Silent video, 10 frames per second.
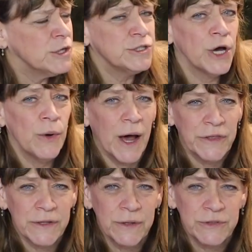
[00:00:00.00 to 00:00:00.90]
So I
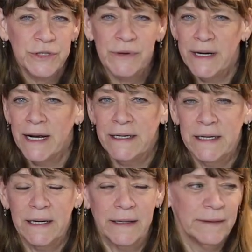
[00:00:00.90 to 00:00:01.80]
thought that was a great
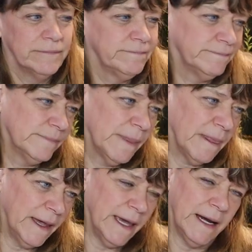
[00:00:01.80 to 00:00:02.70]
idea.
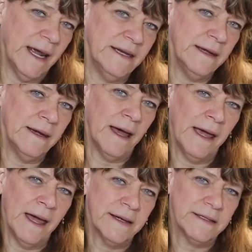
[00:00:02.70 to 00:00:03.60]
I get an idea, I
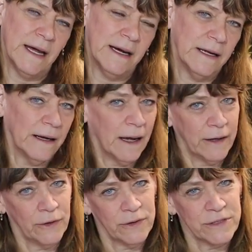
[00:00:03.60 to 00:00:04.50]
act on it. I
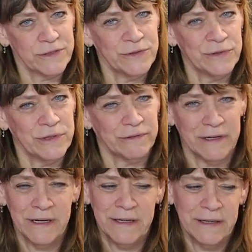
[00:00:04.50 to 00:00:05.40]
go to the store,
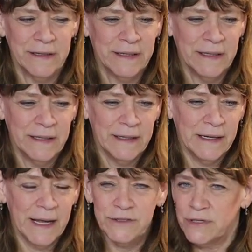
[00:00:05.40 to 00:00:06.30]
right?
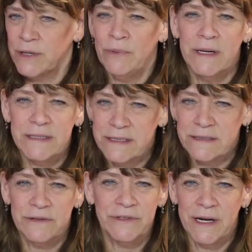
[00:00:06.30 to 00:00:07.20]
That's all I want is the
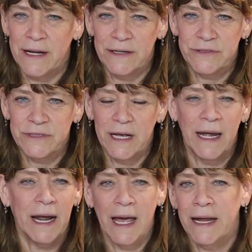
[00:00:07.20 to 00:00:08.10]
Silver Dollars.
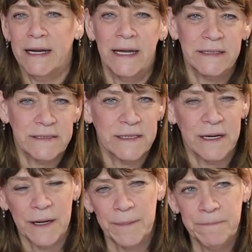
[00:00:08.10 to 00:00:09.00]
And I had to get
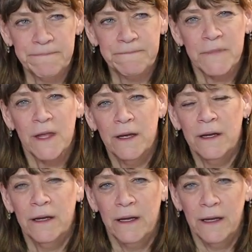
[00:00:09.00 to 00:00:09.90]
some
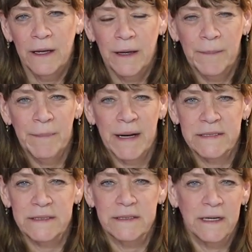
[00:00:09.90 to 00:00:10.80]

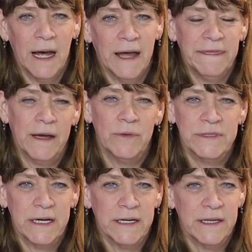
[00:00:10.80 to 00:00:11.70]
medicine. I think I was
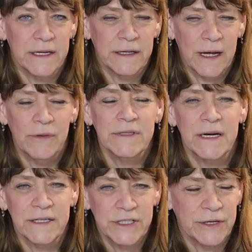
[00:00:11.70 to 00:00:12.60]
out of the I was
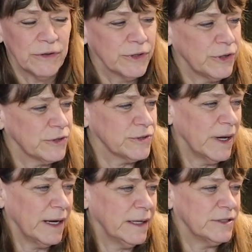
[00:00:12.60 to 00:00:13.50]
out of General Cure, so I
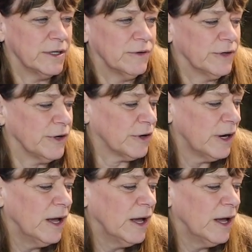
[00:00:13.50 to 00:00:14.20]
had to get General Cure.